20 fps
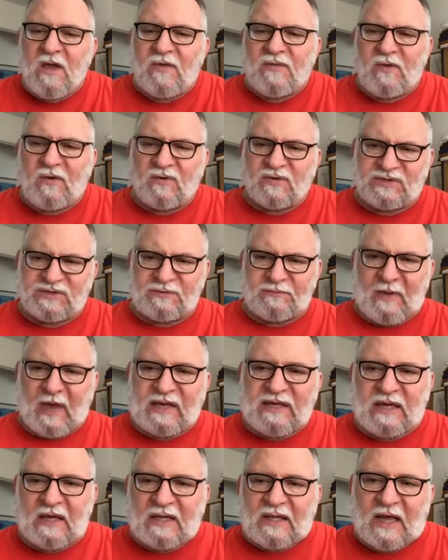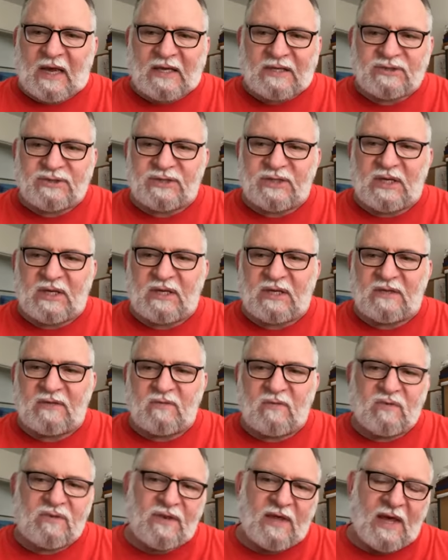There's
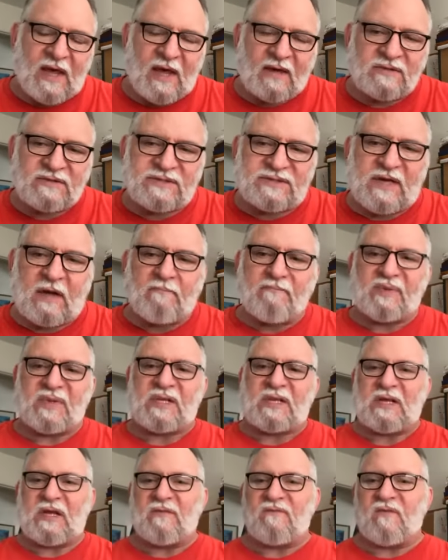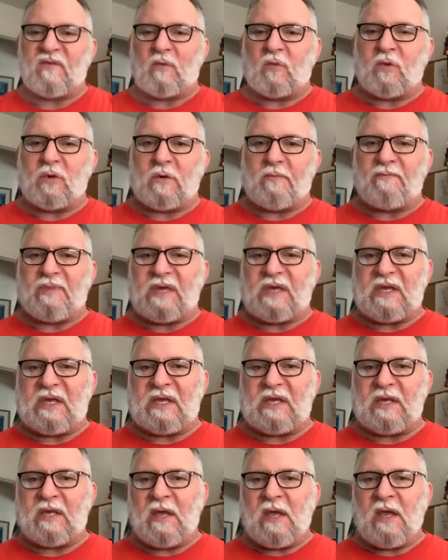speculation that some believe it will
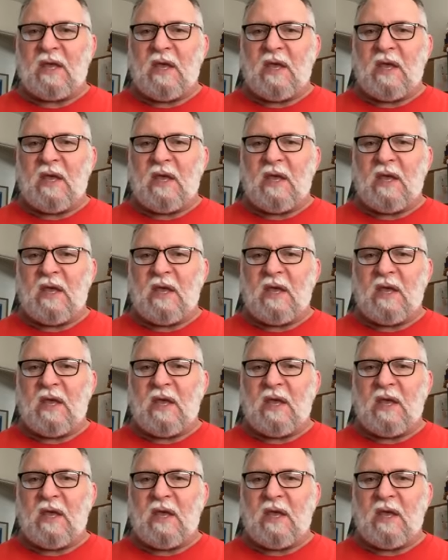be